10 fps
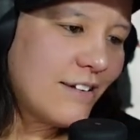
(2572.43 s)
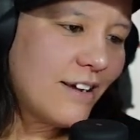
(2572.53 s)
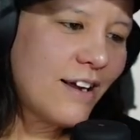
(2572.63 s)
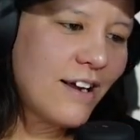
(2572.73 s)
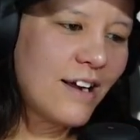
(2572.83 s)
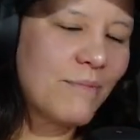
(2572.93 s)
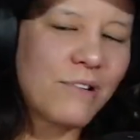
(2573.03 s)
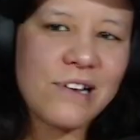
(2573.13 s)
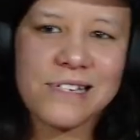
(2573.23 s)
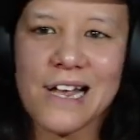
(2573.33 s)
Uh,
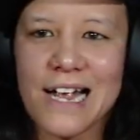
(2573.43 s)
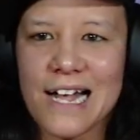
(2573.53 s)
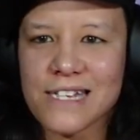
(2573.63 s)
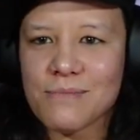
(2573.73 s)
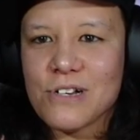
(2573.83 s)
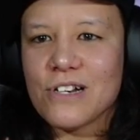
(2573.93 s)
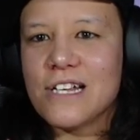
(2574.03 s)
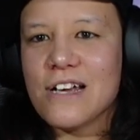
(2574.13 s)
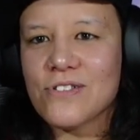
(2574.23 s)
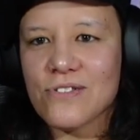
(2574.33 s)
Marissa, I got some good
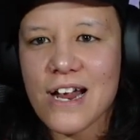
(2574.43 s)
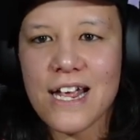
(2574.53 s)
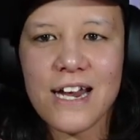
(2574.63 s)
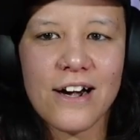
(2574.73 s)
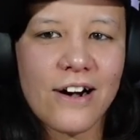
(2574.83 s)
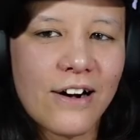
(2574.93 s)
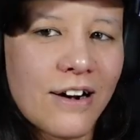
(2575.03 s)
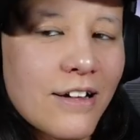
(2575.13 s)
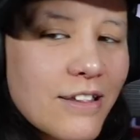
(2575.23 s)
gifts right here.